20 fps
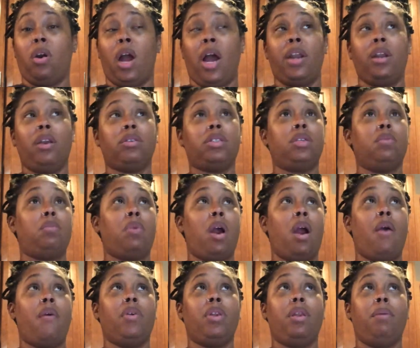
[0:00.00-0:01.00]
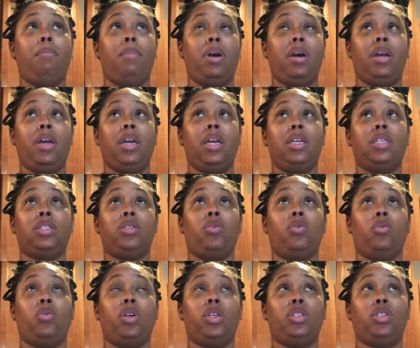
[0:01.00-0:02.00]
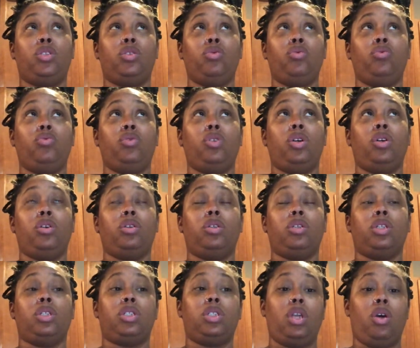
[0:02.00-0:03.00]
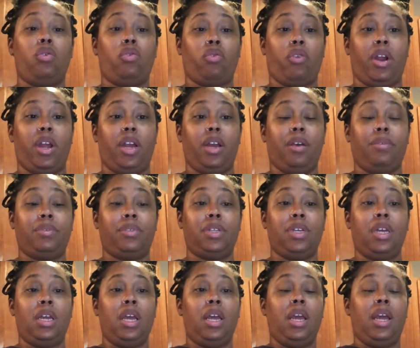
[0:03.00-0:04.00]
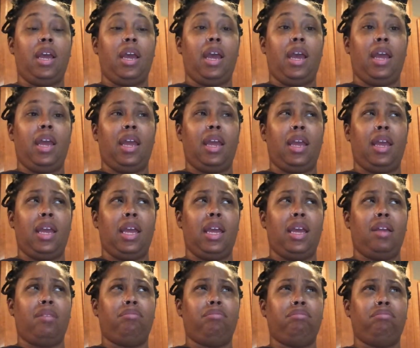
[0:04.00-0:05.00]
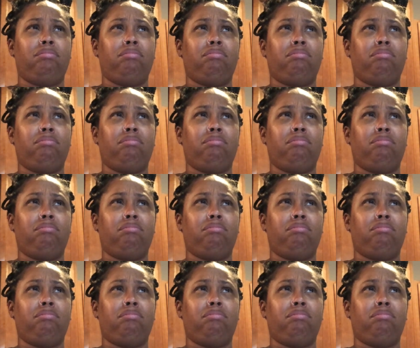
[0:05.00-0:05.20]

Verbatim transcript: I know tomorrow Lamont is going to cook the snow crabs and